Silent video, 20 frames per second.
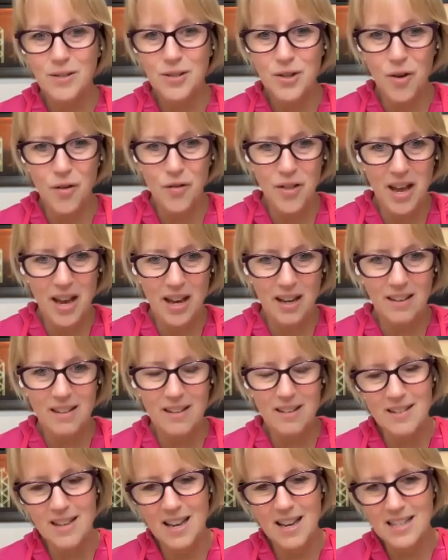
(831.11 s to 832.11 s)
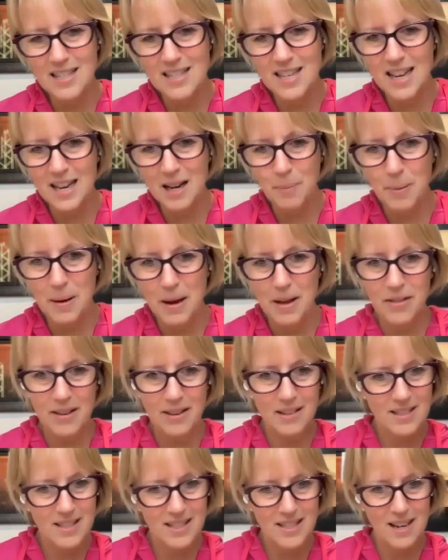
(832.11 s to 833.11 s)
got that
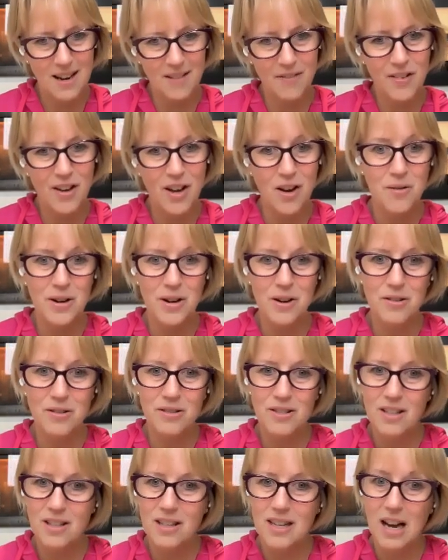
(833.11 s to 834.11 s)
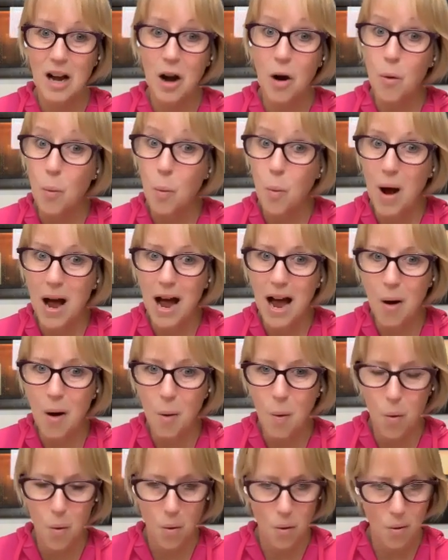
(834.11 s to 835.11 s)
telepathic stuff going on, wow.